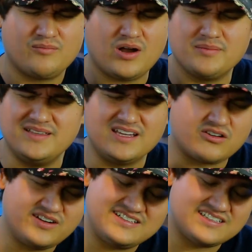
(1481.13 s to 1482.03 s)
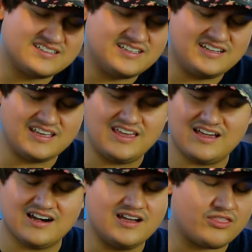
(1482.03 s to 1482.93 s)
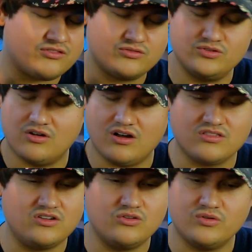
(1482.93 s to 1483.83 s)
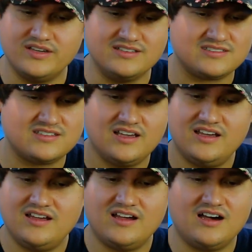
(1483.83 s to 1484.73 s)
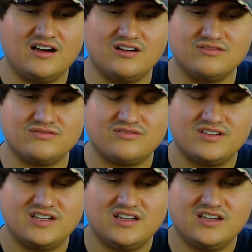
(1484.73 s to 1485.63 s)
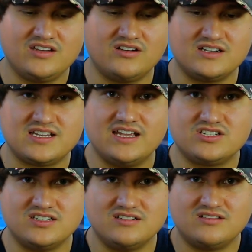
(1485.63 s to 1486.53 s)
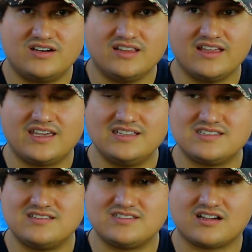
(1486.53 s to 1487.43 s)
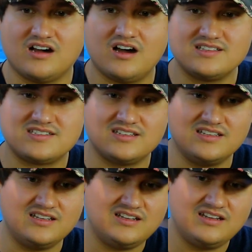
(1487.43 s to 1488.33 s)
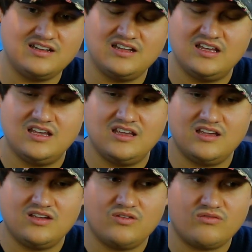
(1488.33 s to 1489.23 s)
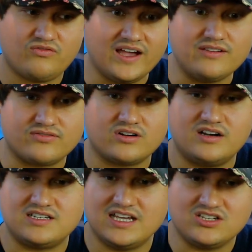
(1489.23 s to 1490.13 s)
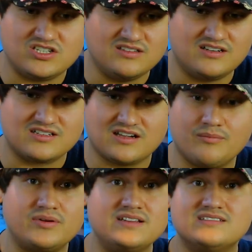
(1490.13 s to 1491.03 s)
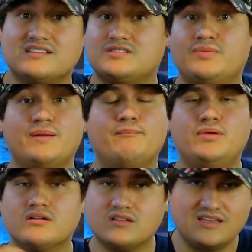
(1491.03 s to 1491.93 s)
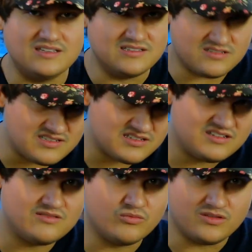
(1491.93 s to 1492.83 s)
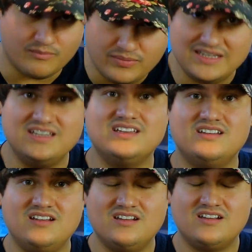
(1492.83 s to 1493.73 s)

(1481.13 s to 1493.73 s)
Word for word: probably increasingly, to cut through all the noise mm-hmm. of your attention, right? Like it's it's a constant fight for our attention. There's companies that spend billions with a B